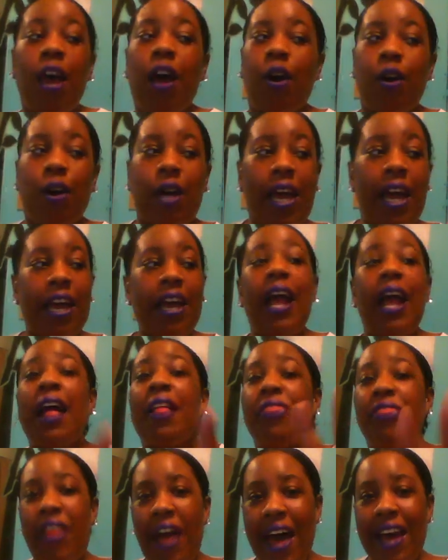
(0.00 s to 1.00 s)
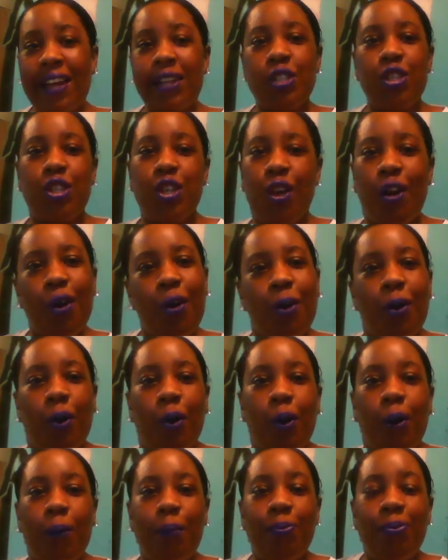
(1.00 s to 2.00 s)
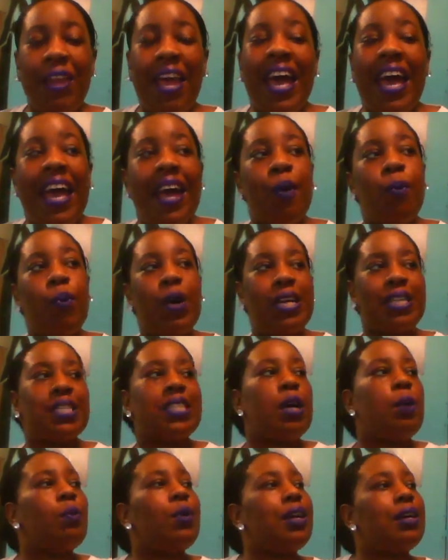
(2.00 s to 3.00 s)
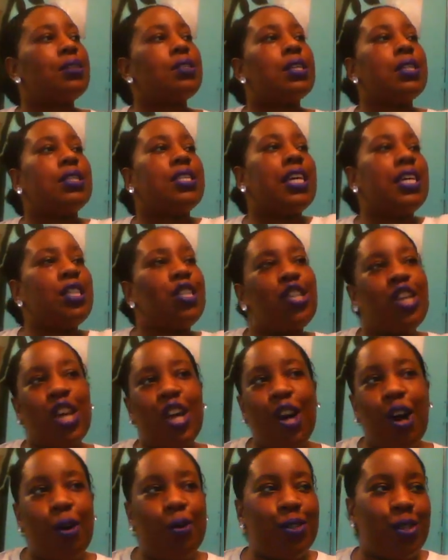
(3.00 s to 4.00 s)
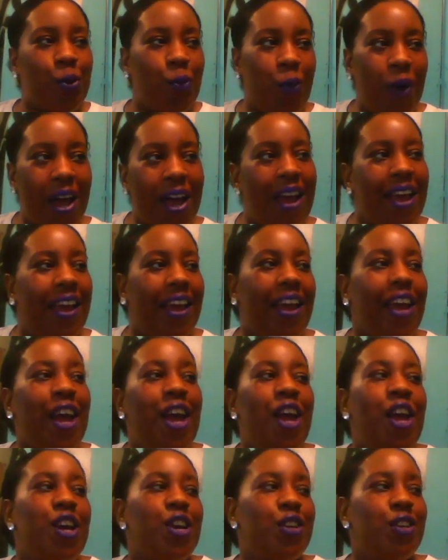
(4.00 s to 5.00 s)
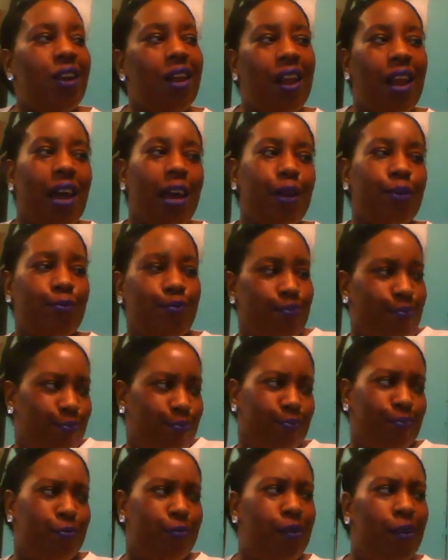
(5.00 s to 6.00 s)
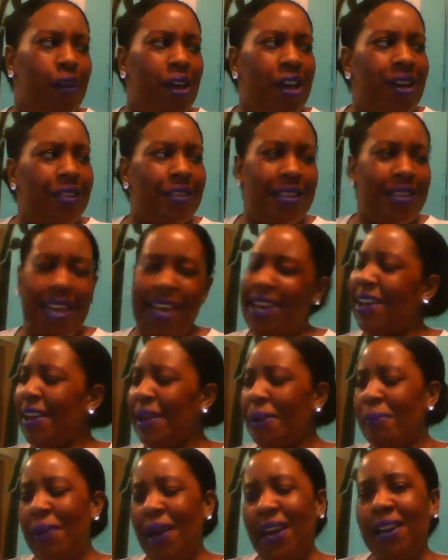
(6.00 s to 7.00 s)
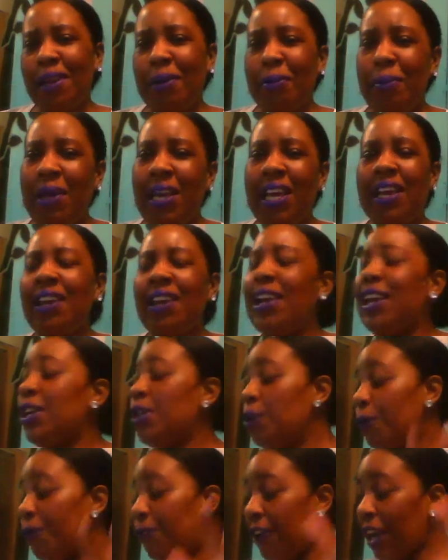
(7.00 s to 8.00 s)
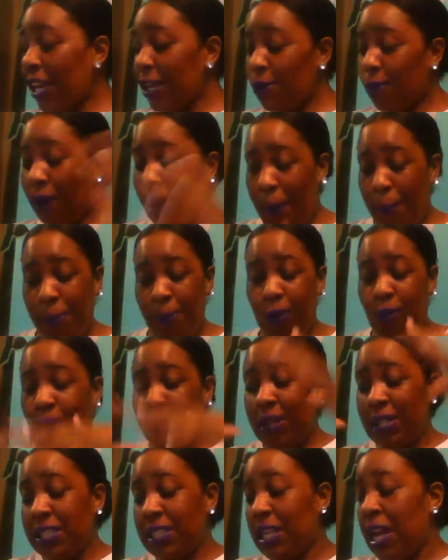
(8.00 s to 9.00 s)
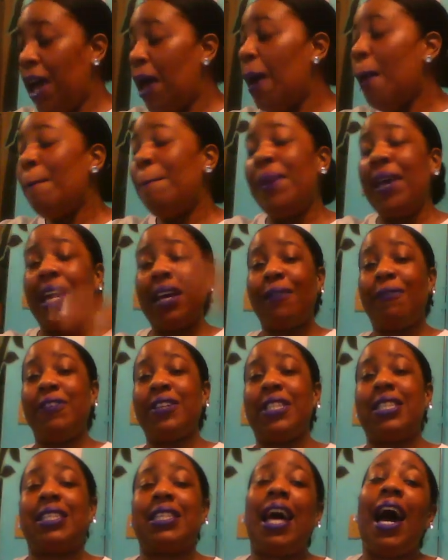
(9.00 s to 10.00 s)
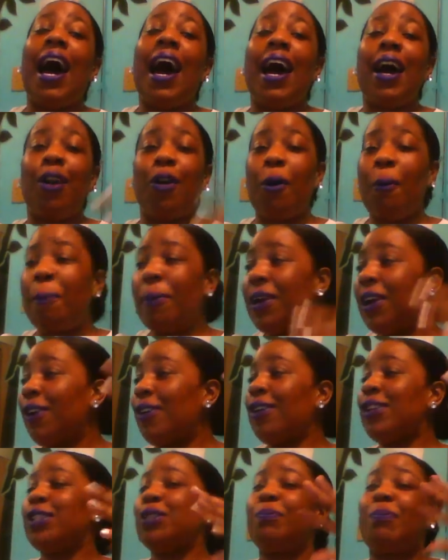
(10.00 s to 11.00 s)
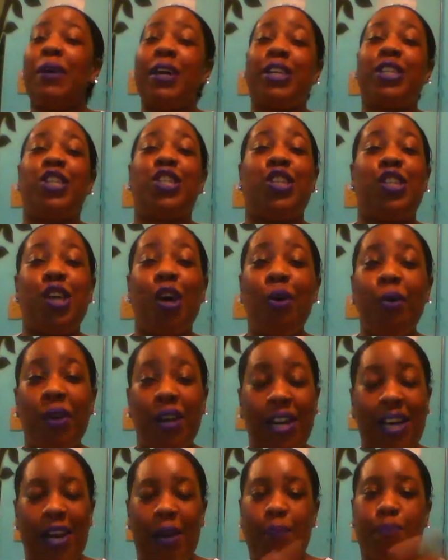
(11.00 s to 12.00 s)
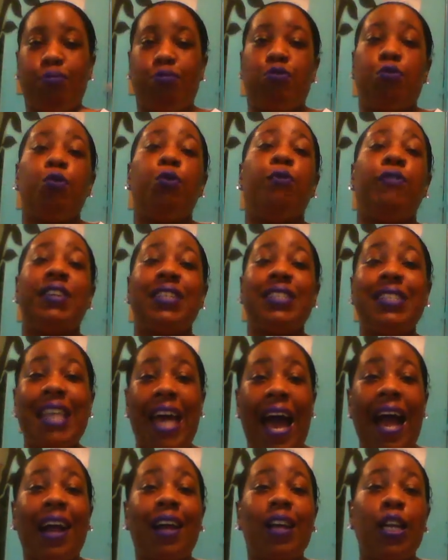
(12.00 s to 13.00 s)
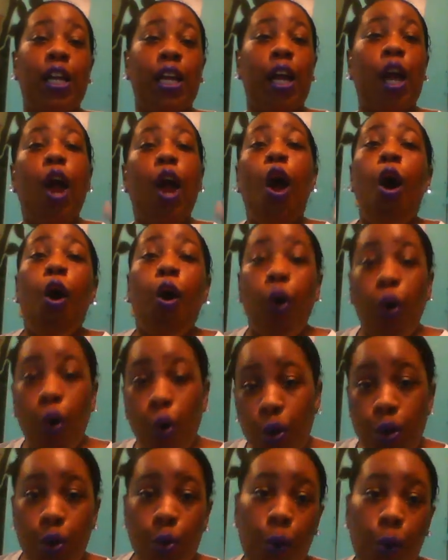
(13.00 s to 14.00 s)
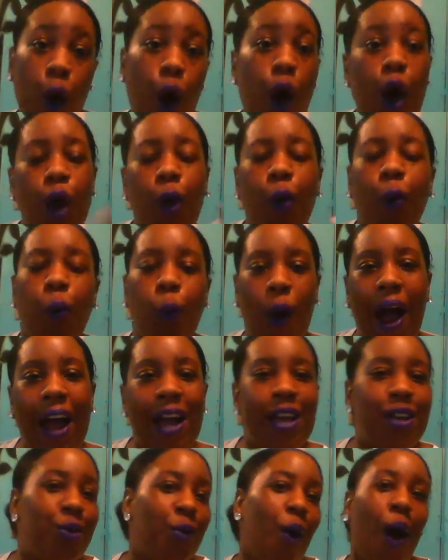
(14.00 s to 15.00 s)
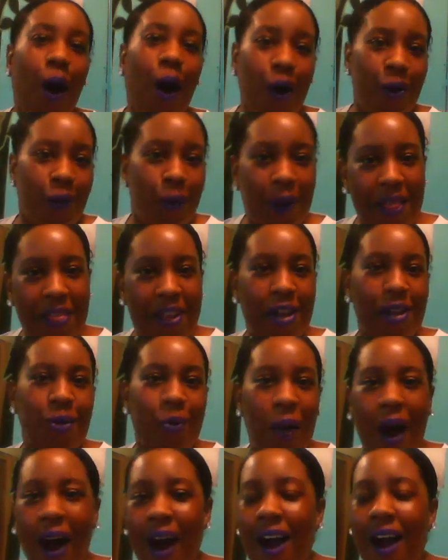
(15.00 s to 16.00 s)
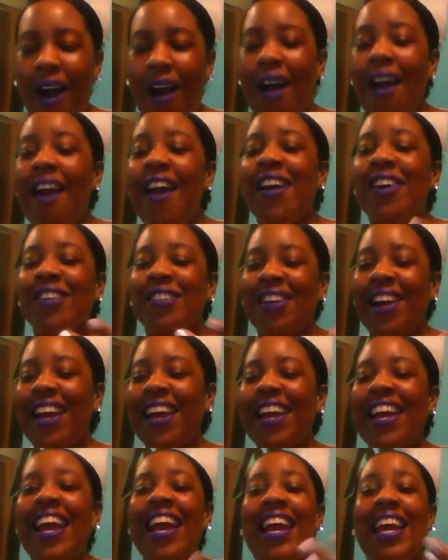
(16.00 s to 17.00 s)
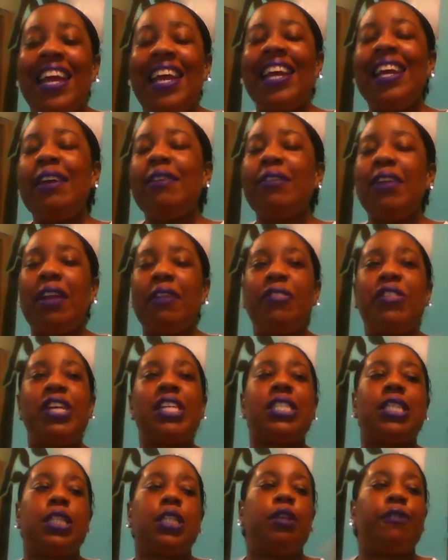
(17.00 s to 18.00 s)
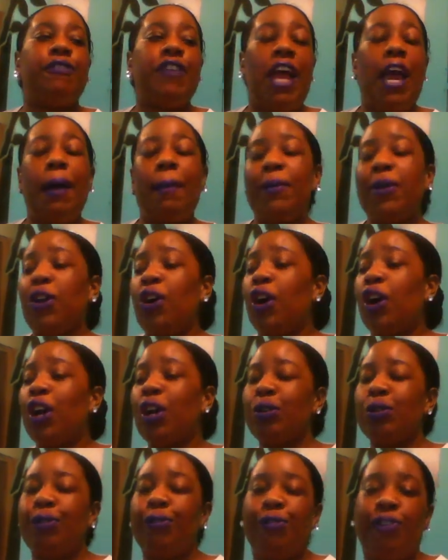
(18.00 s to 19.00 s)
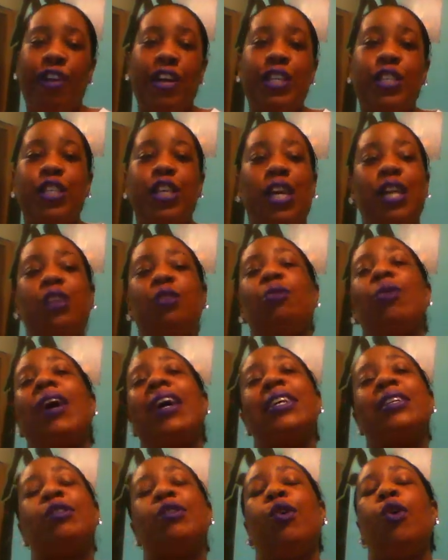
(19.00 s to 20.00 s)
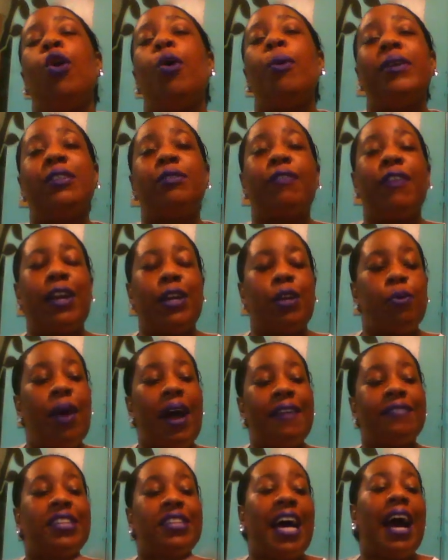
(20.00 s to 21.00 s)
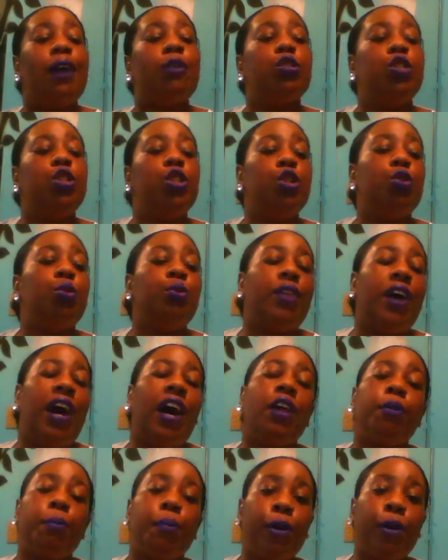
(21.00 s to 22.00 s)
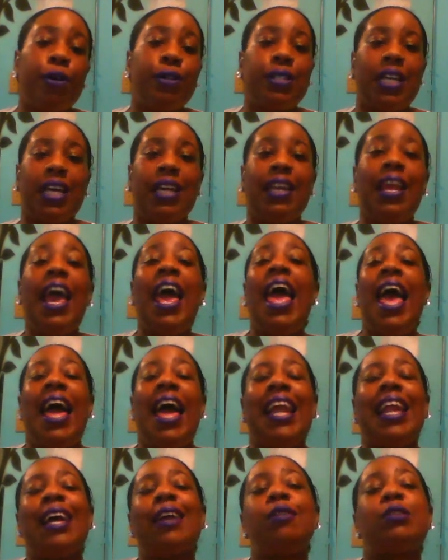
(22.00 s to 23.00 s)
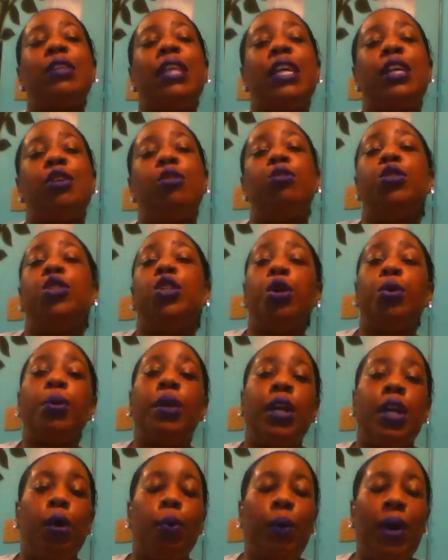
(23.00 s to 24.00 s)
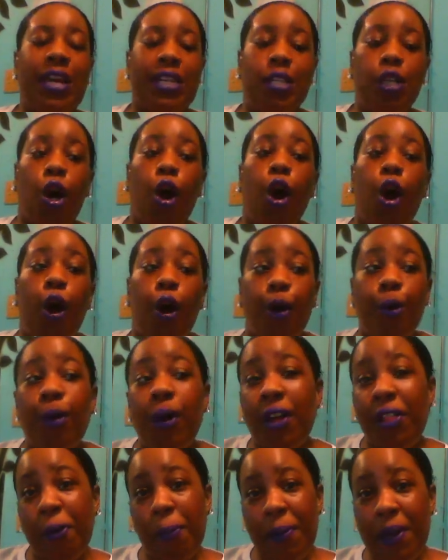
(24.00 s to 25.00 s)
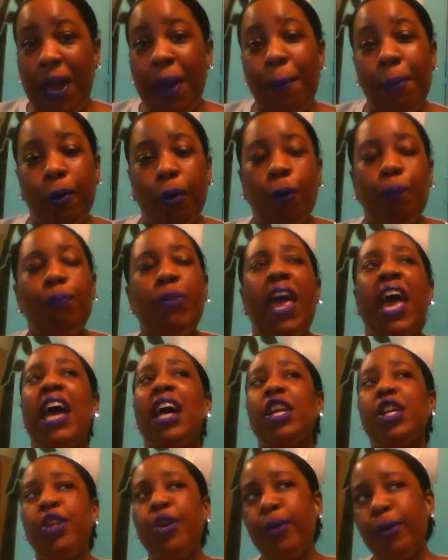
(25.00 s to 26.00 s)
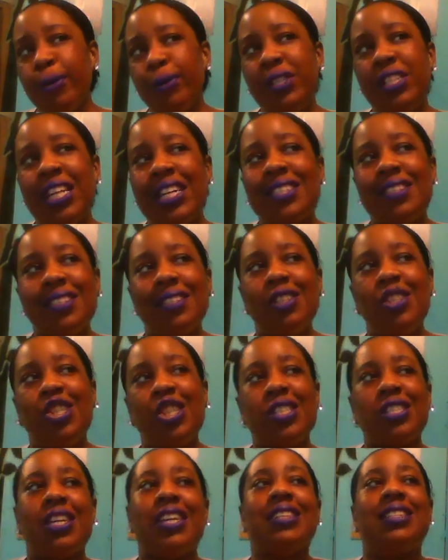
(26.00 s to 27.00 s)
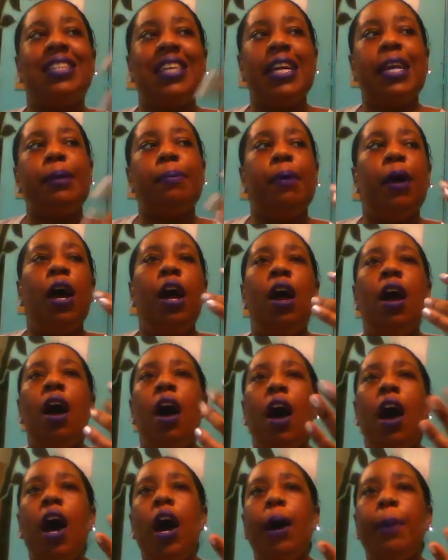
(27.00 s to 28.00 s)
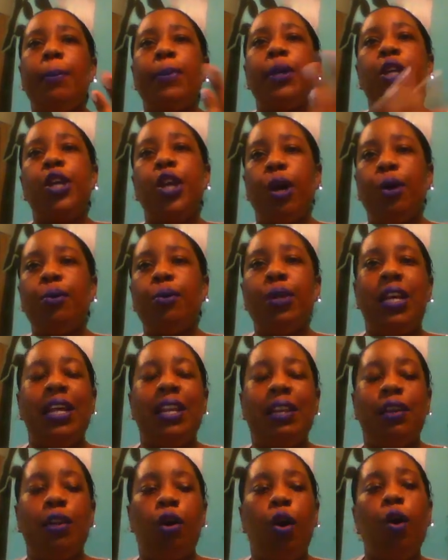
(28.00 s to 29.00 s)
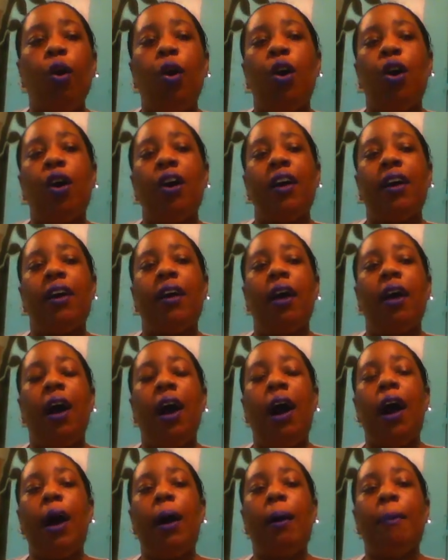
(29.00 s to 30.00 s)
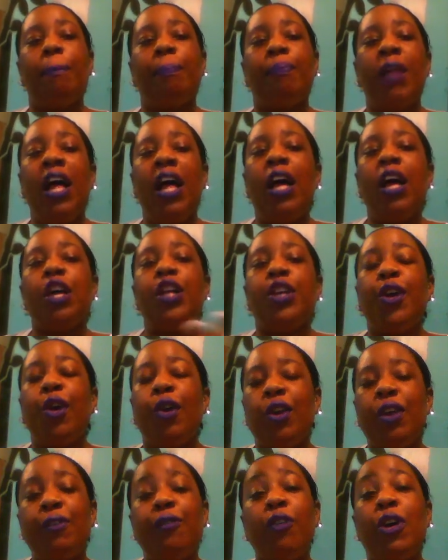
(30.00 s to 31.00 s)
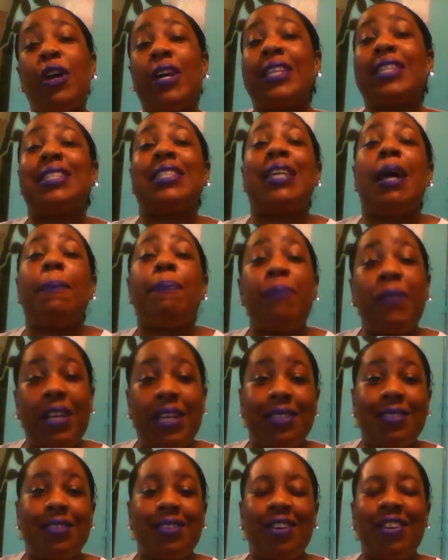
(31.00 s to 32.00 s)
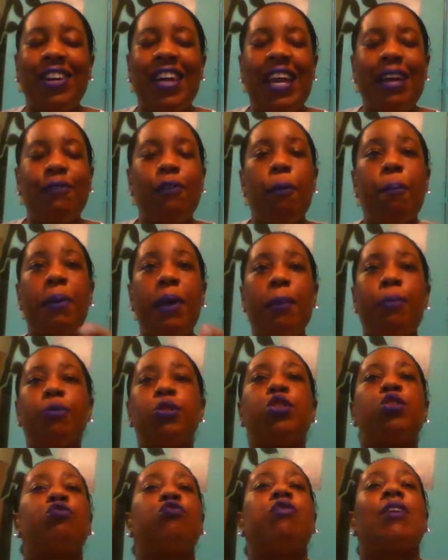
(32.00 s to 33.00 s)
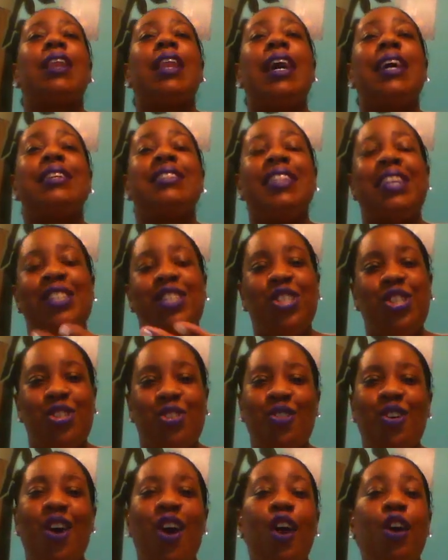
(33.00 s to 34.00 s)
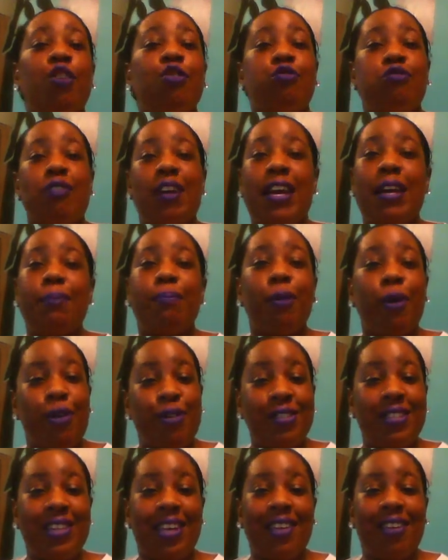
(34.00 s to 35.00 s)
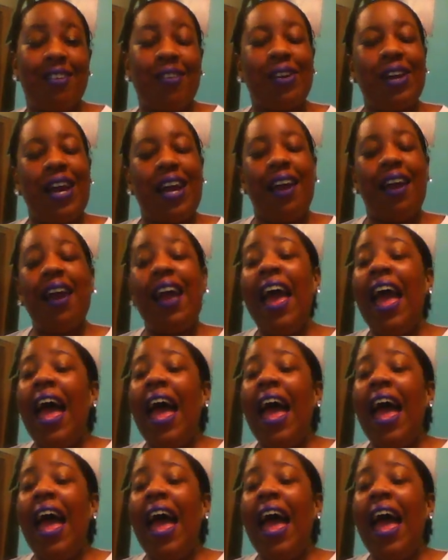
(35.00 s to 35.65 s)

Okay, that is you. And when someone else's attention goes away, you're like, hmm, they ain't better than me and you feel like you gotta put on this big facade or put on this big show to kind of prove exactly who you are and why you are the way that you are right even if this is family or close friends like you guys always feel like you have to outdo the other person and i don't think you do it in a way to hurt other people you this is just a deep um yearning or um journey for acceptance, okay? For people to realize that you're a great person, okay?